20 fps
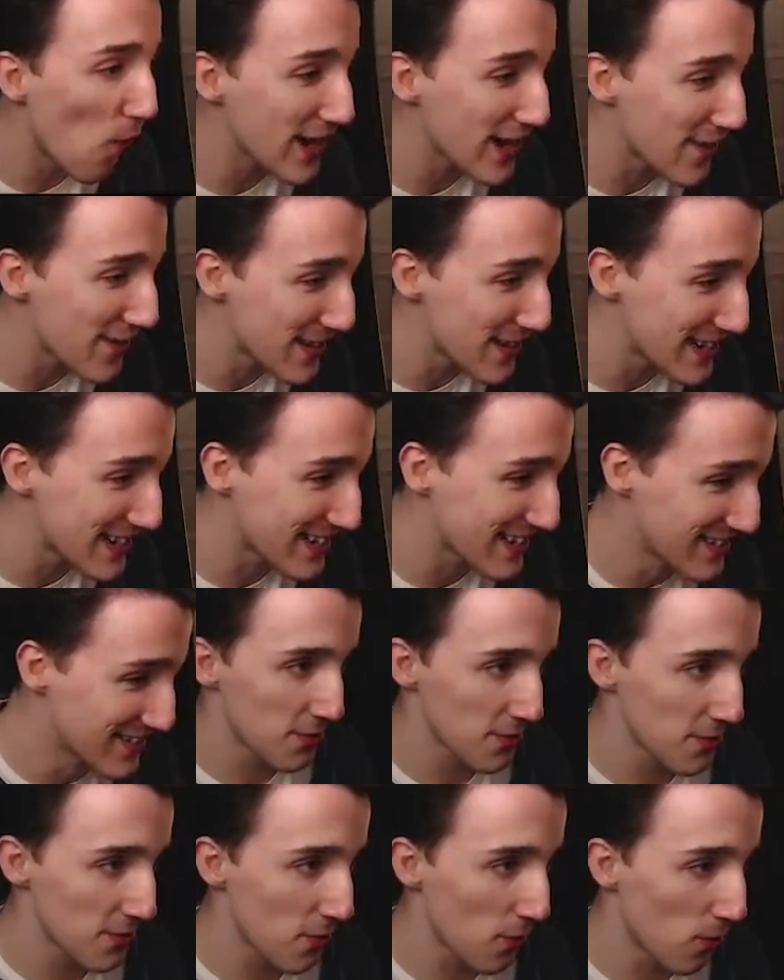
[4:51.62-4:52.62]
Oh, I got it. No,
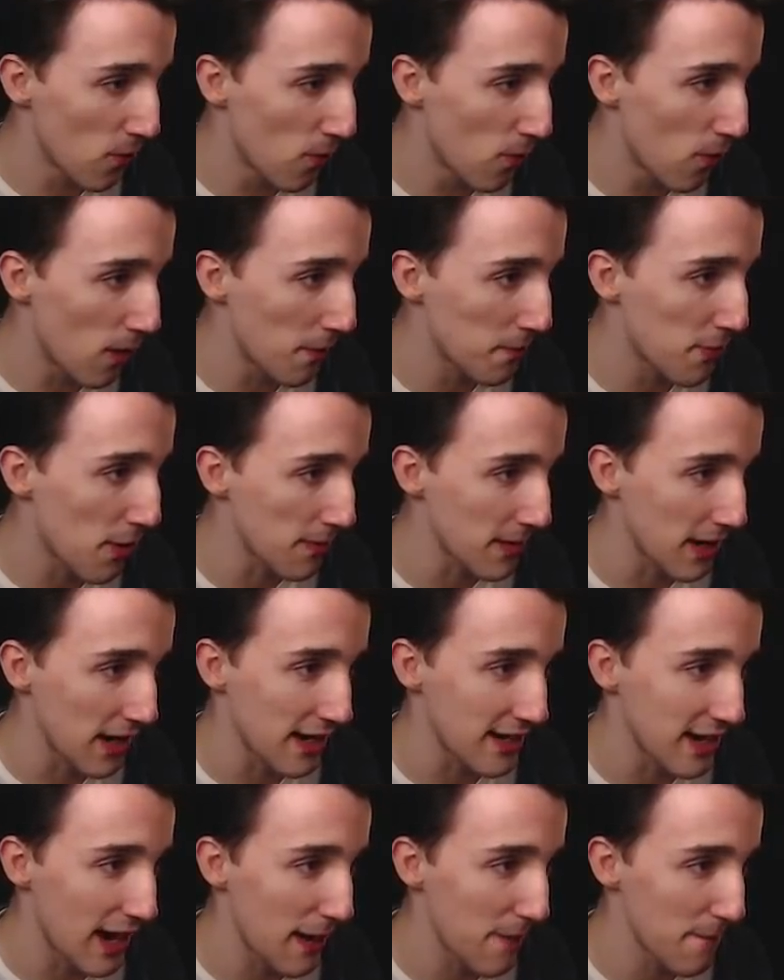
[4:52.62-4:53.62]
no, no. Oh, I'm probably
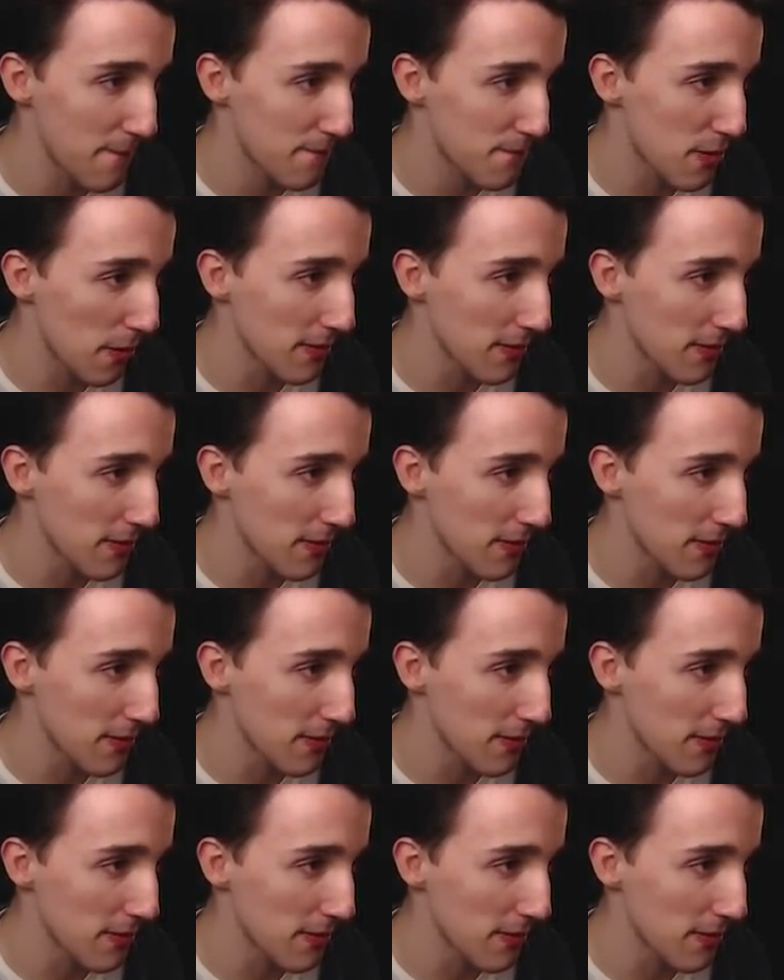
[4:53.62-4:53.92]
gonna die.